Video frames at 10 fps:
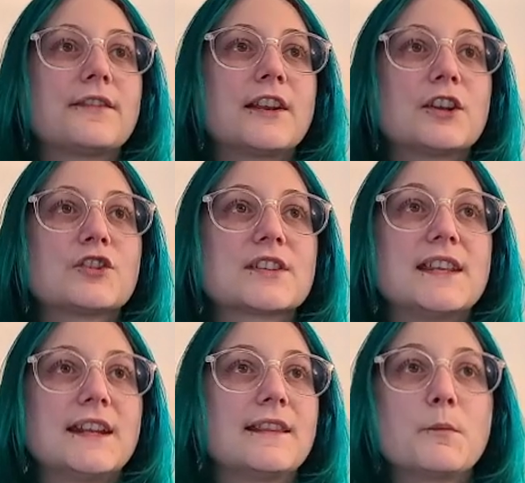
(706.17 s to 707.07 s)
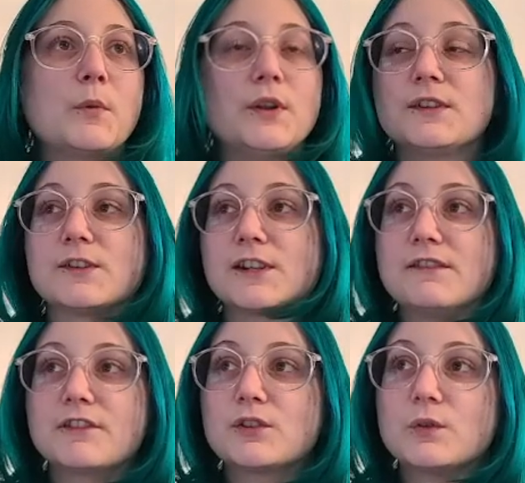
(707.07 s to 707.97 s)
they're just getting them put into their
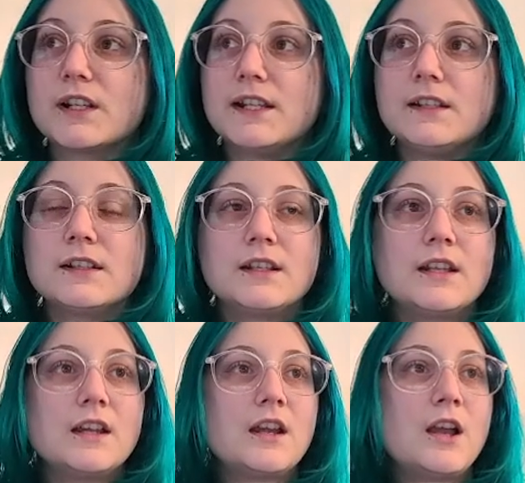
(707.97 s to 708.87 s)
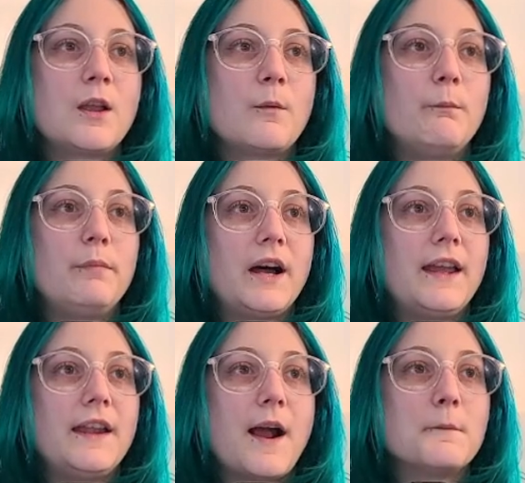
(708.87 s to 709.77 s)
inventory,
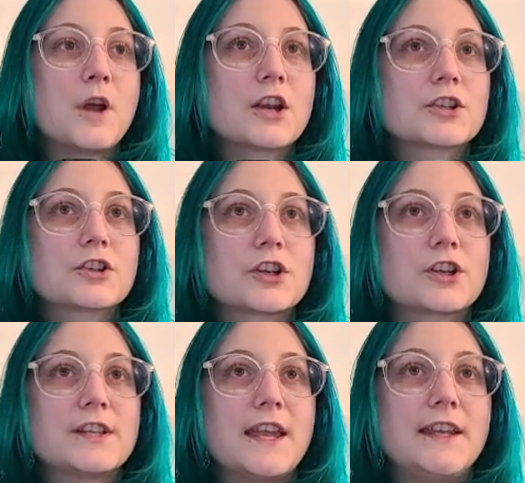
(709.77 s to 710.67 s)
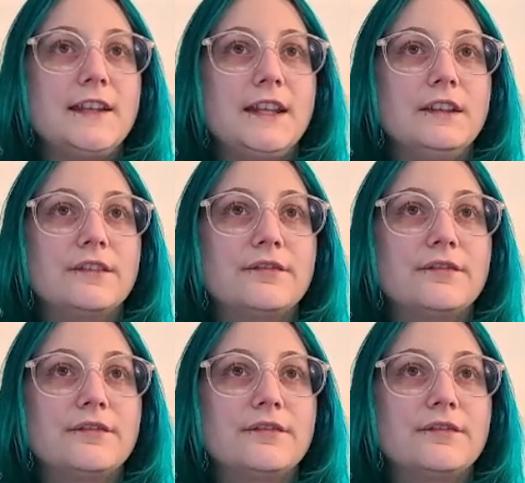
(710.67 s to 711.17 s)
but I'm not sure yet if